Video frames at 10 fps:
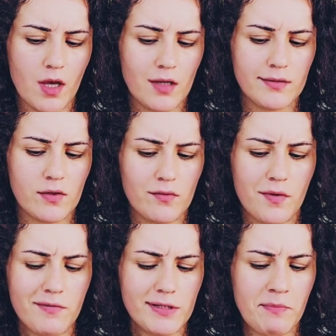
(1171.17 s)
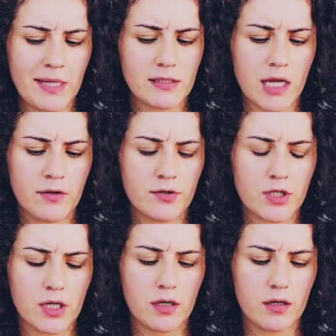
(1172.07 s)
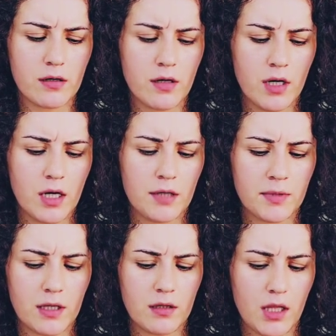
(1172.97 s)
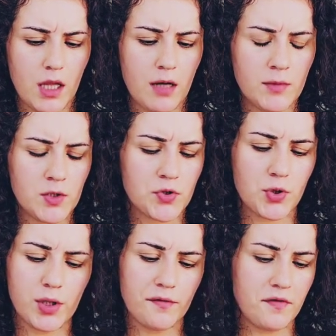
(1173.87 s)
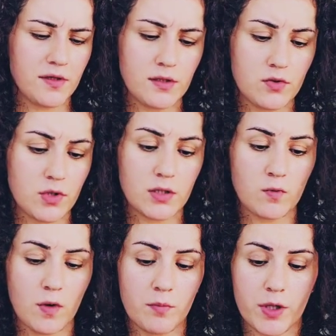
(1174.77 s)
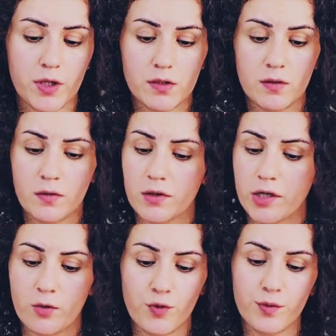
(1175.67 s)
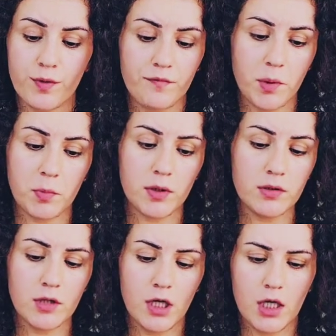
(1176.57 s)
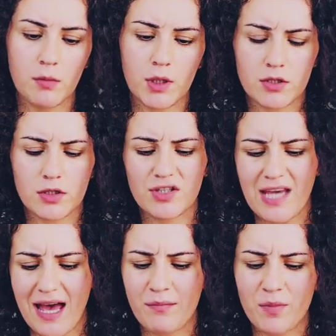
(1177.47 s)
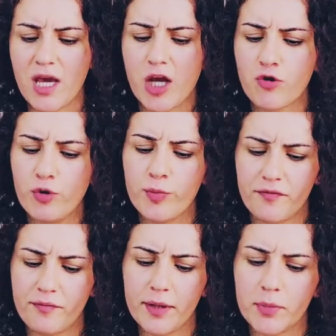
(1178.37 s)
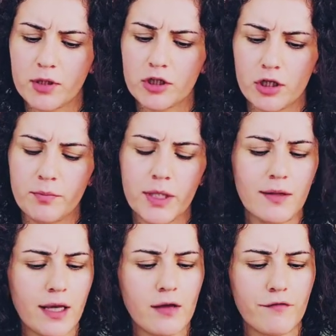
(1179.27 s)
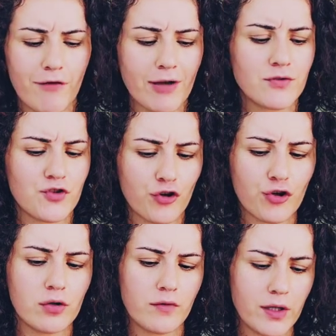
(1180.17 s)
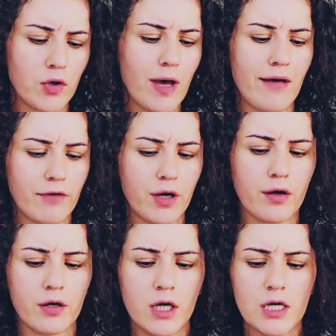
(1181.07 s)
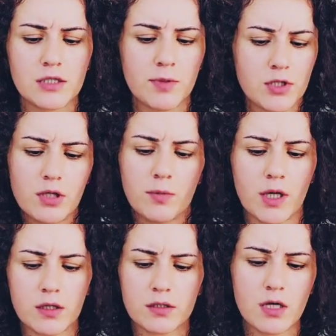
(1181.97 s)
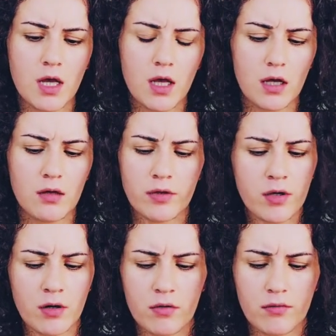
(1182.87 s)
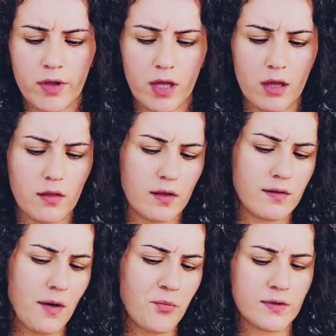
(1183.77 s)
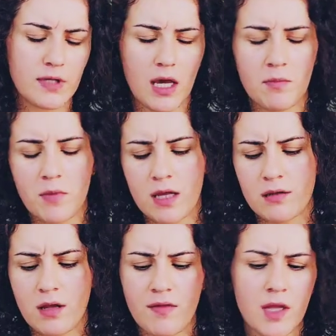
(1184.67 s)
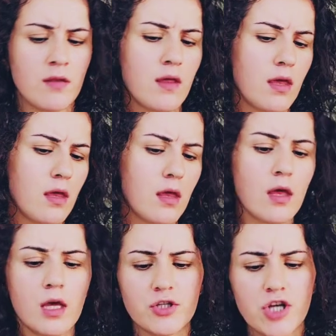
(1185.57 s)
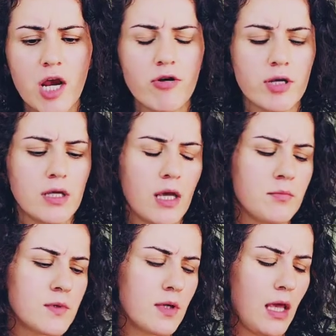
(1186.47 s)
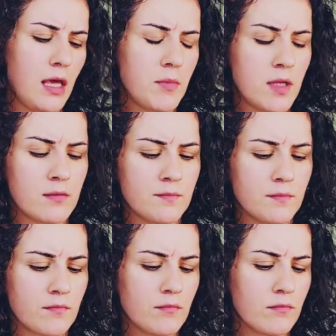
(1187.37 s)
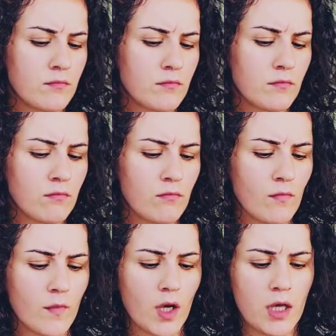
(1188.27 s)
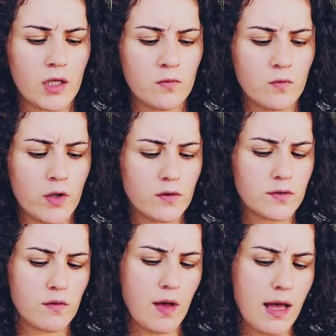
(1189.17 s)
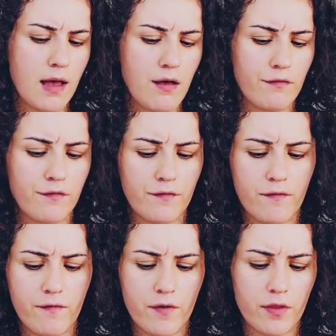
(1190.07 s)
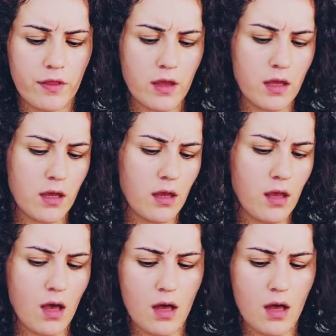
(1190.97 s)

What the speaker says: So there is a mixed energy here. I'm not sure if this is just one person or a group of people, because it can be a group of people. It could be like a friend circle that you have here, especially because you know, the Temperance came in and then the Chariot came in, and we also have the